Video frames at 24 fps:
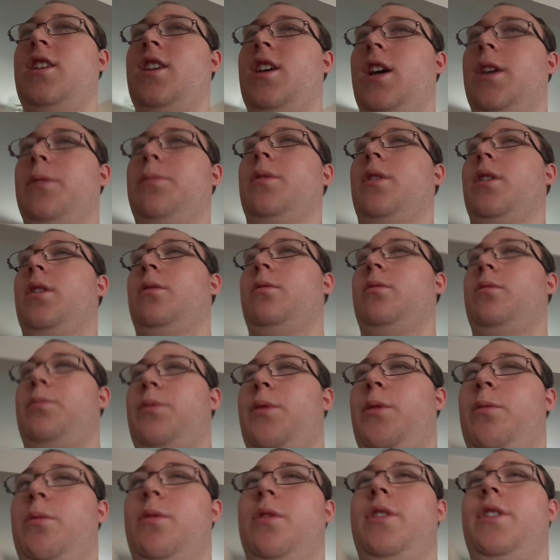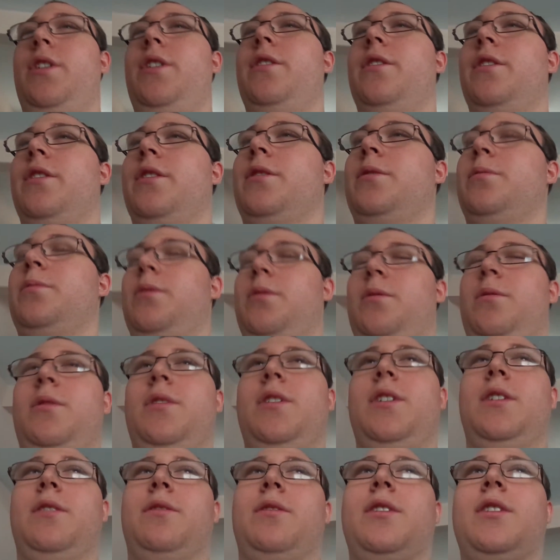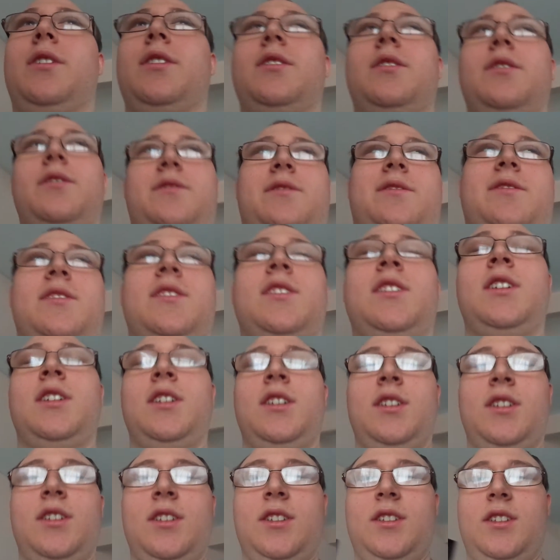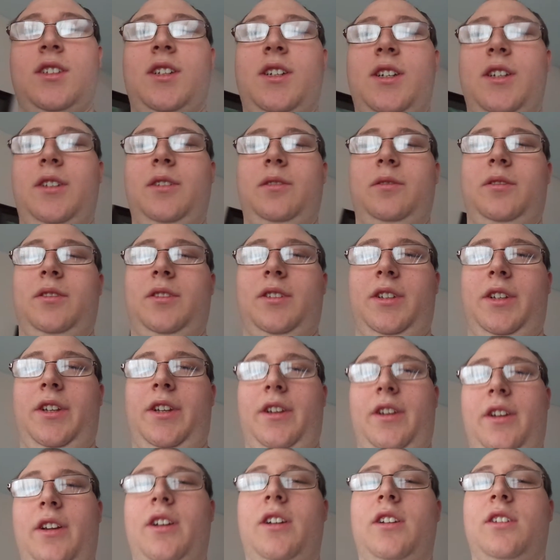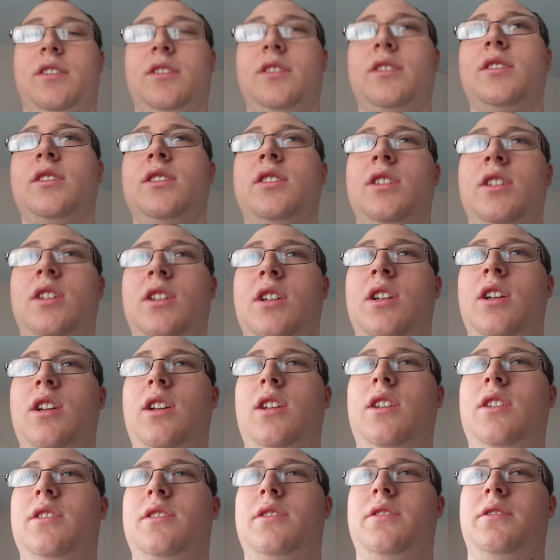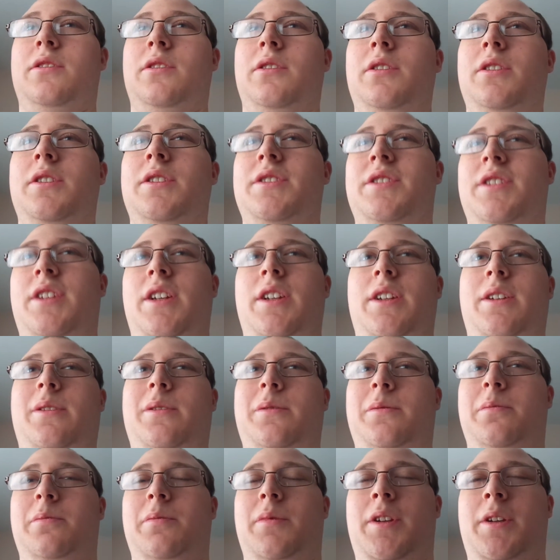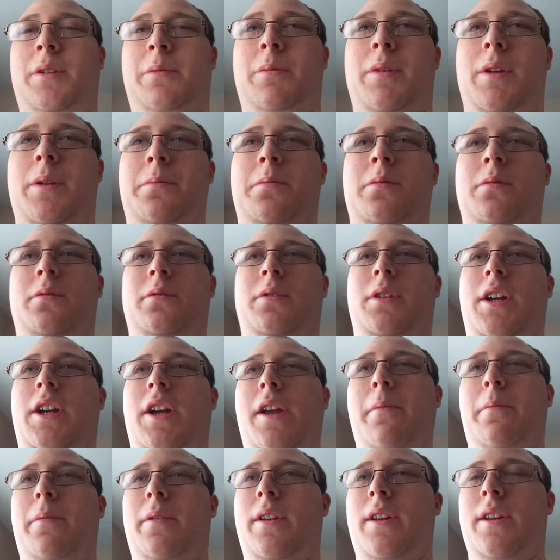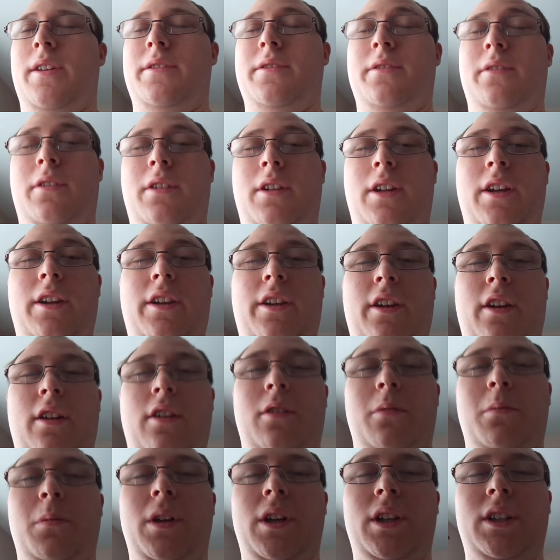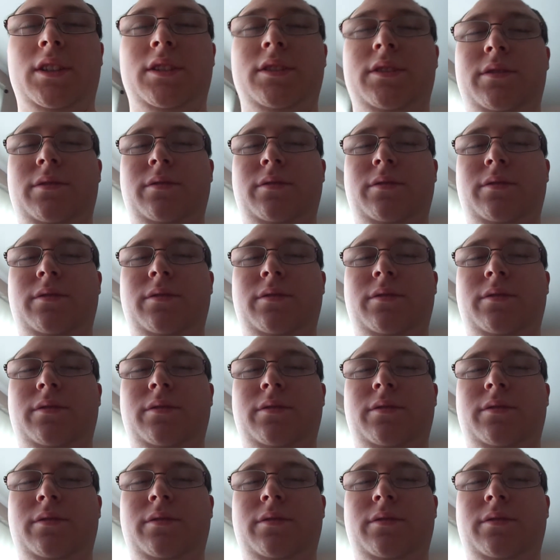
I probably won't be one either, but whatever. I don't really care. As long as I make people happy, that's all I care about.